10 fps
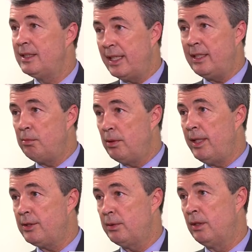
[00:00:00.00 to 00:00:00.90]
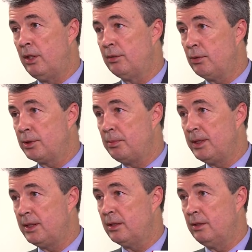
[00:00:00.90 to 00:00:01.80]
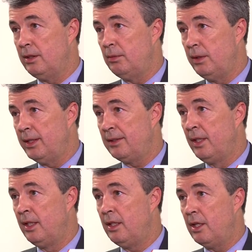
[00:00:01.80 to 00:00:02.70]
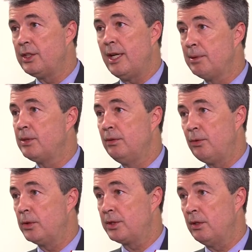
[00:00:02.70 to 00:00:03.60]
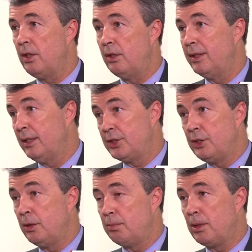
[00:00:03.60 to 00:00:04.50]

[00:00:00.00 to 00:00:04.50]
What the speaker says: The executive branch, with law enforcement is included with, our job is to enforce the law, and let's do it